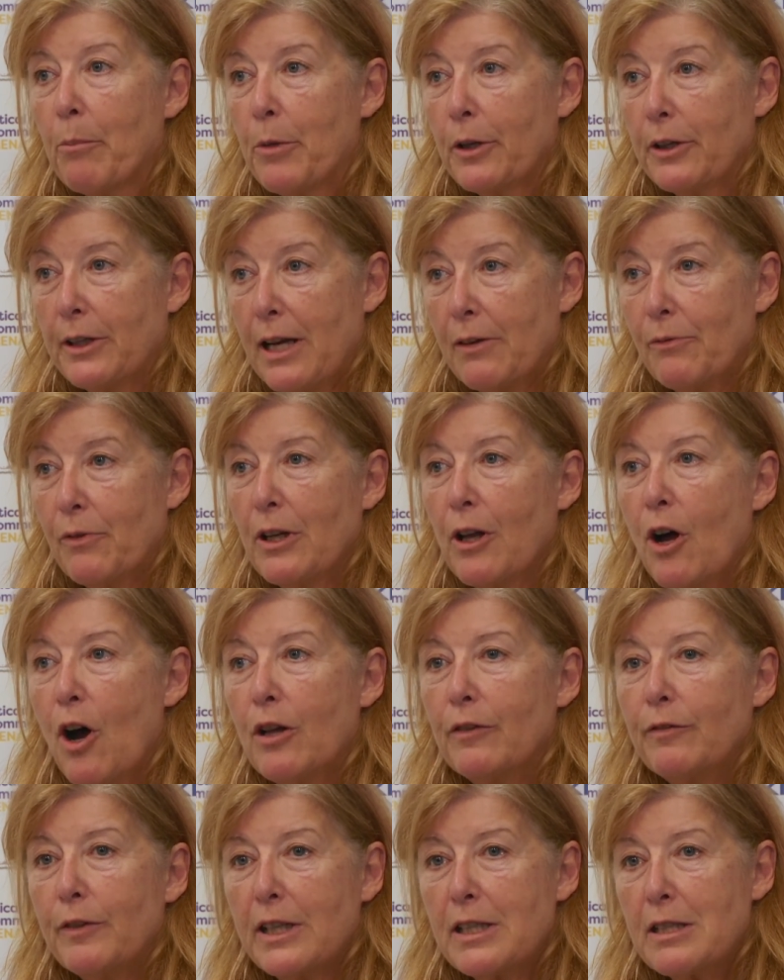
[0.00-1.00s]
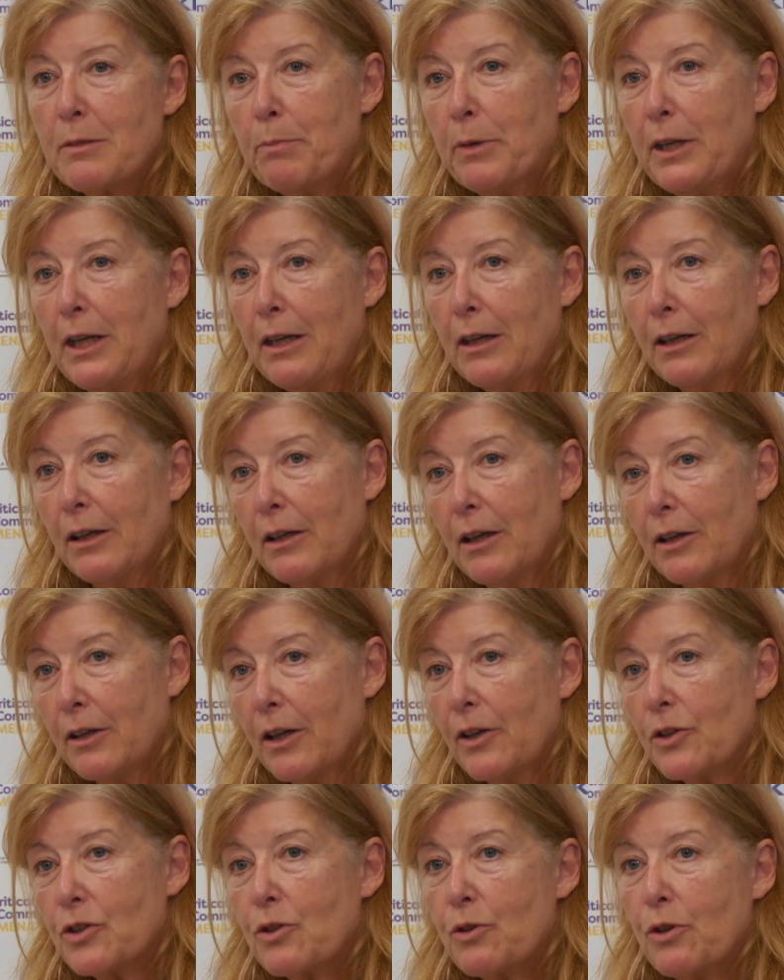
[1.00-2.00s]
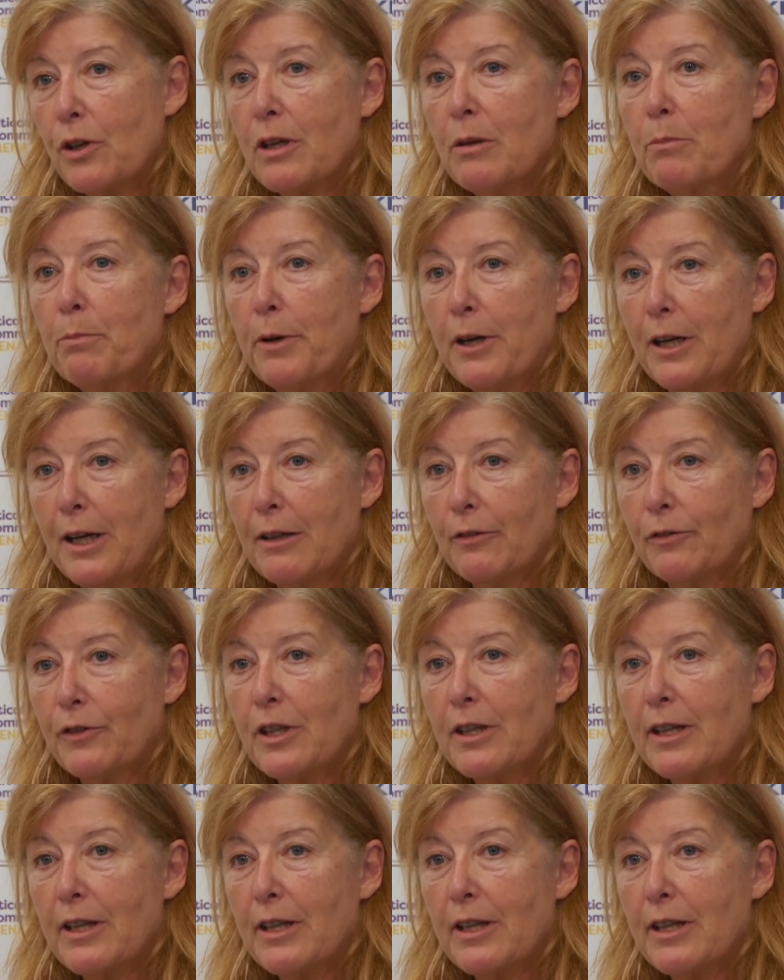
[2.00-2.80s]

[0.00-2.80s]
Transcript: but there will always be a certain part of